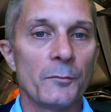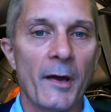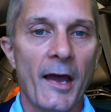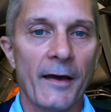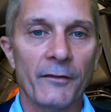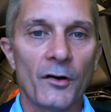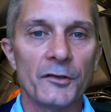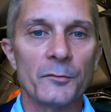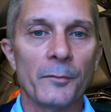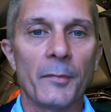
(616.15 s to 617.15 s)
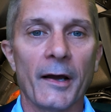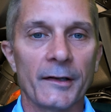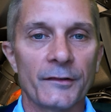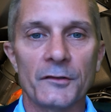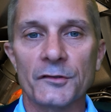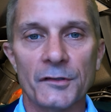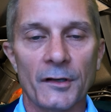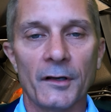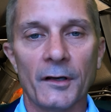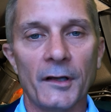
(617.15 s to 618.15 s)
you may have on your bike, such as
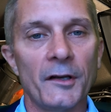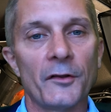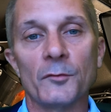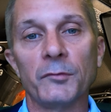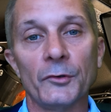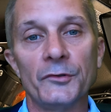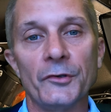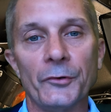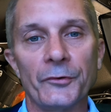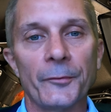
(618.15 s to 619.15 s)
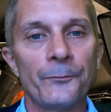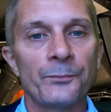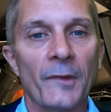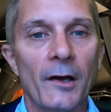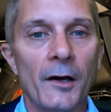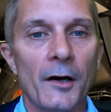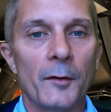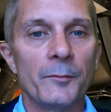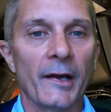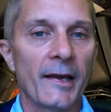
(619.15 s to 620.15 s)
any other Bluetooth.
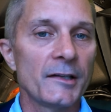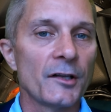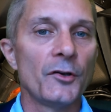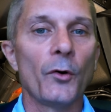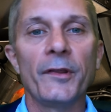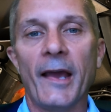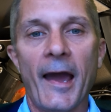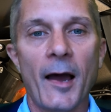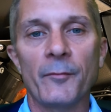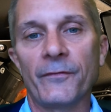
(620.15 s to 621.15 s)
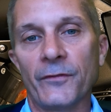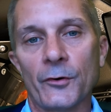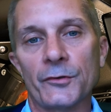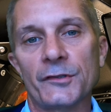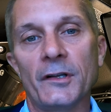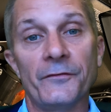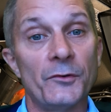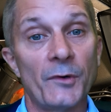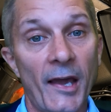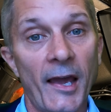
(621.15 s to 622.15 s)
But get to know the app first if
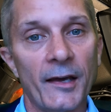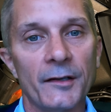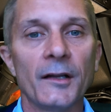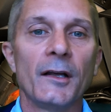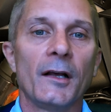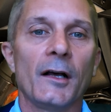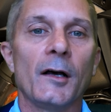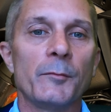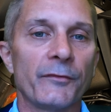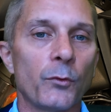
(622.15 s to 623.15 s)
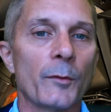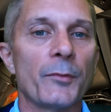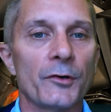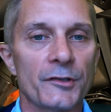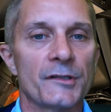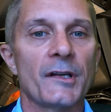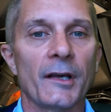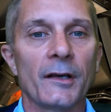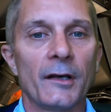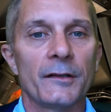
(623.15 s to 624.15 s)
you can before
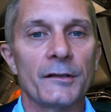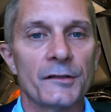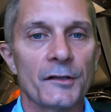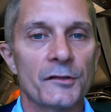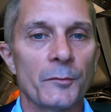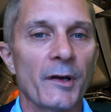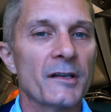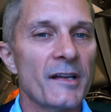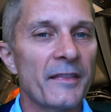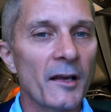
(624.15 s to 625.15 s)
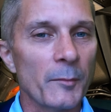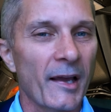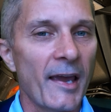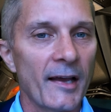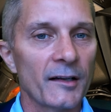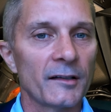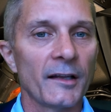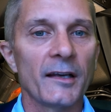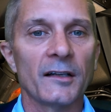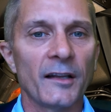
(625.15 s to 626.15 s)
purchasing the system, because I think
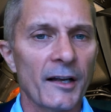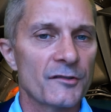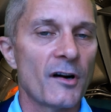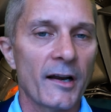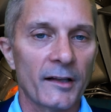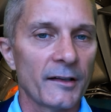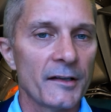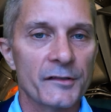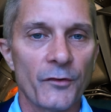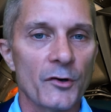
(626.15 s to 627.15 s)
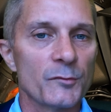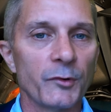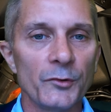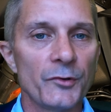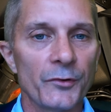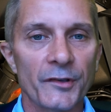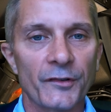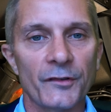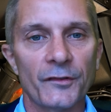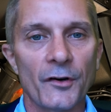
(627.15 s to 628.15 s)
mechanically and electronically, as far as Bluetooth is
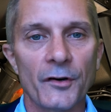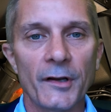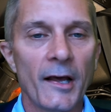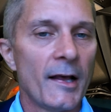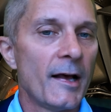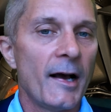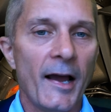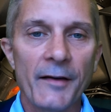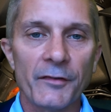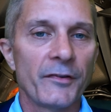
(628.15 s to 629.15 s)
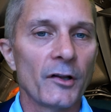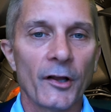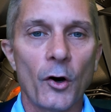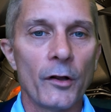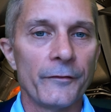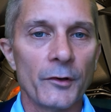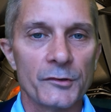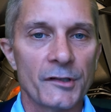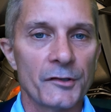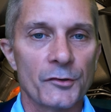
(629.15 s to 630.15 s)
concerned, I have a feeling all of
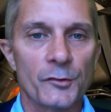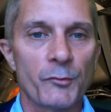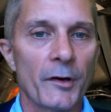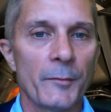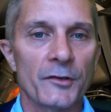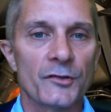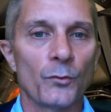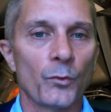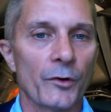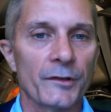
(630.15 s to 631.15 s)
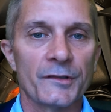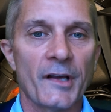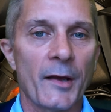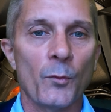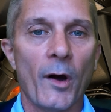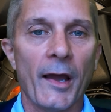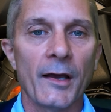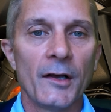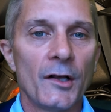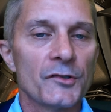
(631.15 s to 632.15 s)
those sensors pretty much work the same
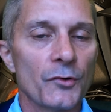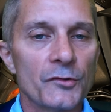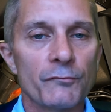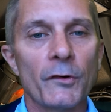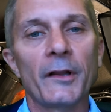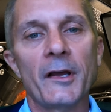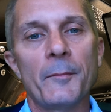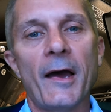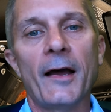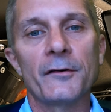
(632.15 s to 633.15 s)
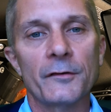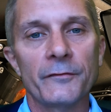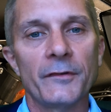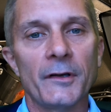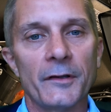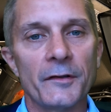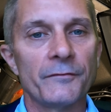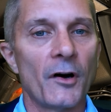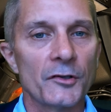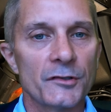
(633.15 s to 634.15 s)
way. So it's really a matter of the
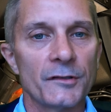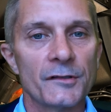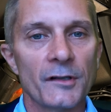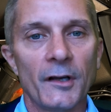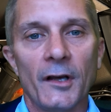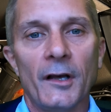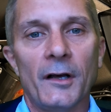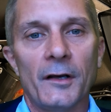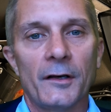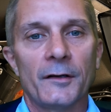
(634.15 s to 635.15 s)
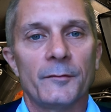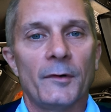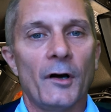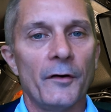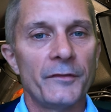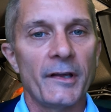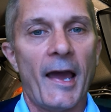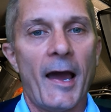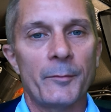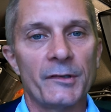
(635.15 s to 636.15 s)
functions of the
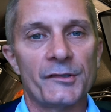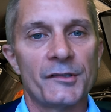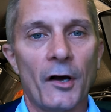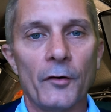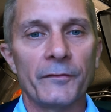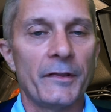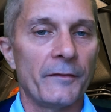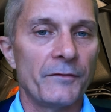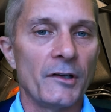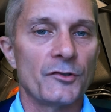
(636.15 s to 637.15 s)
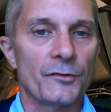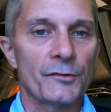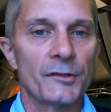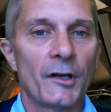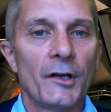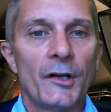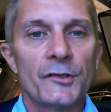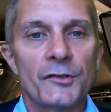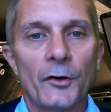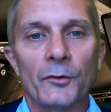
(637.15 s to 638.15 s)
app itself and the features.
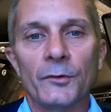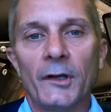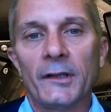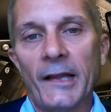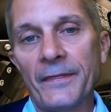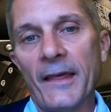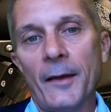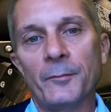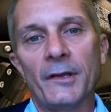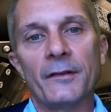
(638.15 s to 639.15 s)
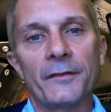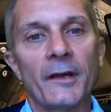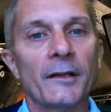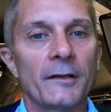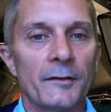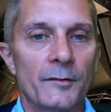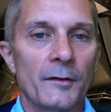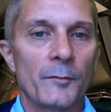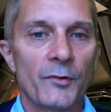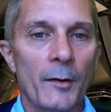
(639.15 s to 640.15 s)
So let that be the thing
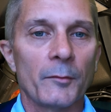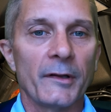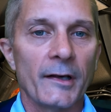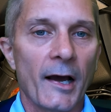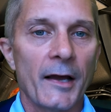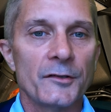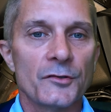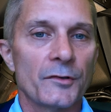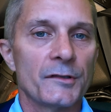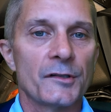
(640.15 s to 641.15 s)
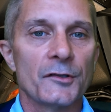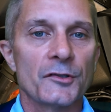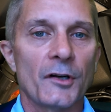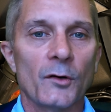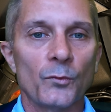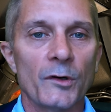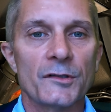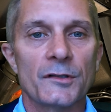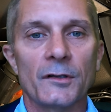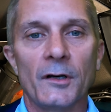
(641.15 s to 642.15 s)
that probably guides your decision on
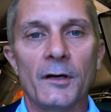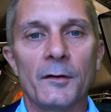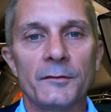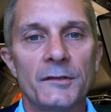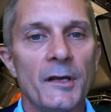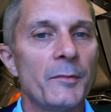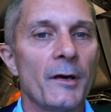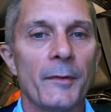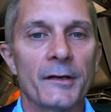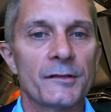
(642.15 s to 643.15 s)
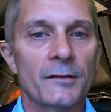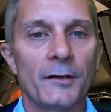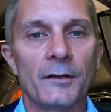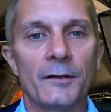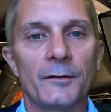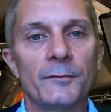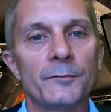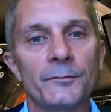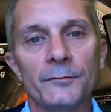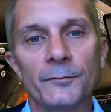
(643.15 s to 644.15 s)
which TPMS
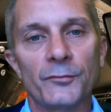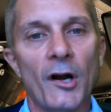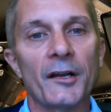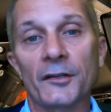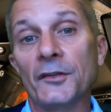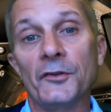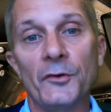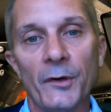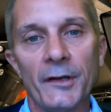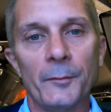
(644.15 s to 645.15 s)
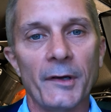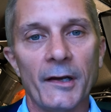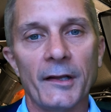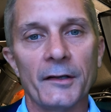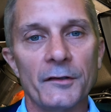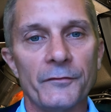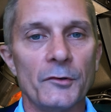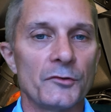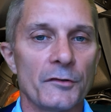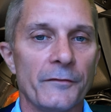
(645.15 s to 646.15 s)
product that you end up getting in the
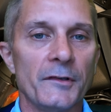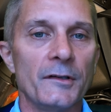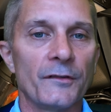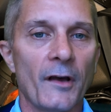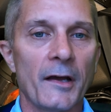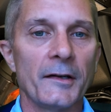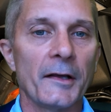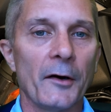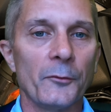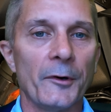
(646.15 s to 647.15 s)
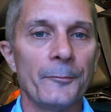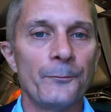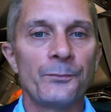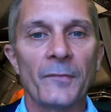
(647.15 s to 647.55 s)
future if you decide to get one.